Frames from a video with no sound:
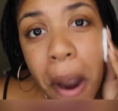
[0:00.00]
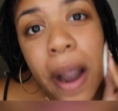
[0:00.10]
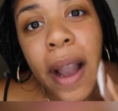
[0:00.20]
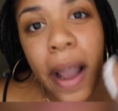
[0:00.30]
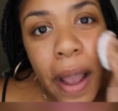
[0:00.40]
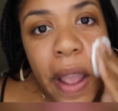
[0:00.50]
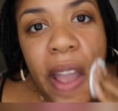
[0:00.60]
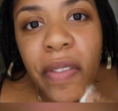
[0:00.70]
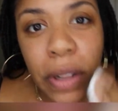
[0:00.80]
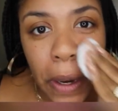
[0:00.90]
I
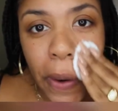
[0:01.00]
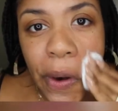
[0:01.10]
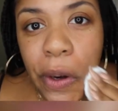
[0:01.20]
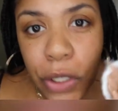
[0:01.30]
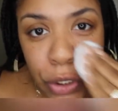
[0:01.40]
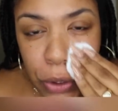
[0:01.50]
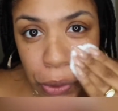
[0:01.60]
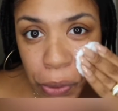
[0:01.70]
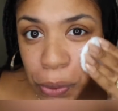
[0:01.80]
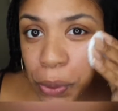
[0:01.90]
have learned
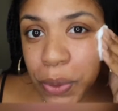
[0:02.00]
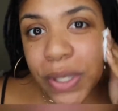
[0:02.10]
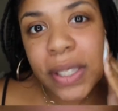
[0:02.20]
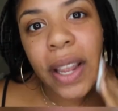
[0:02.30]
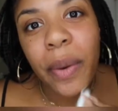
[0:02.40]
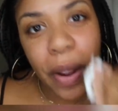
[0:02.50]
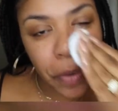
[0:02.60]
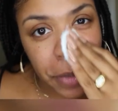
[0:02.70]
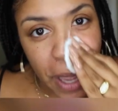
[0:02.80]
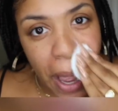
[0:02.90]
to stay away
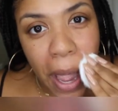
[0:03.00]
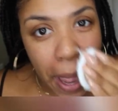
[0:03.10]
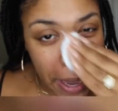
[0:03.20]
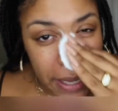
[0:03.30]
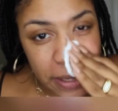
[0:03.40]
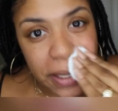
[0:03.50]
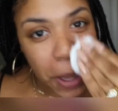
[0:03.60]
from the eyes.